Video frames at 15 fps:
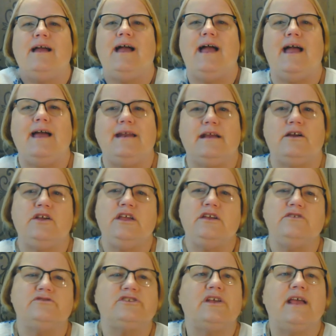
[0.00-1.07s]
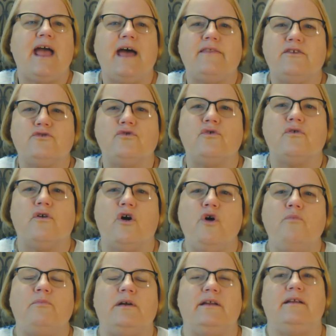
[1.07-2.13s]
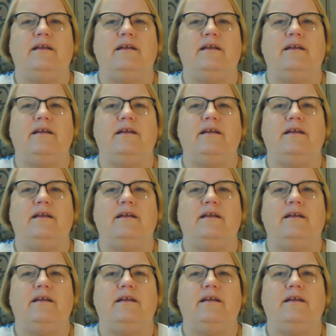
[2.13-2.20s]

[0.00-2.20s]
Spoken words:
And he usually had the door open.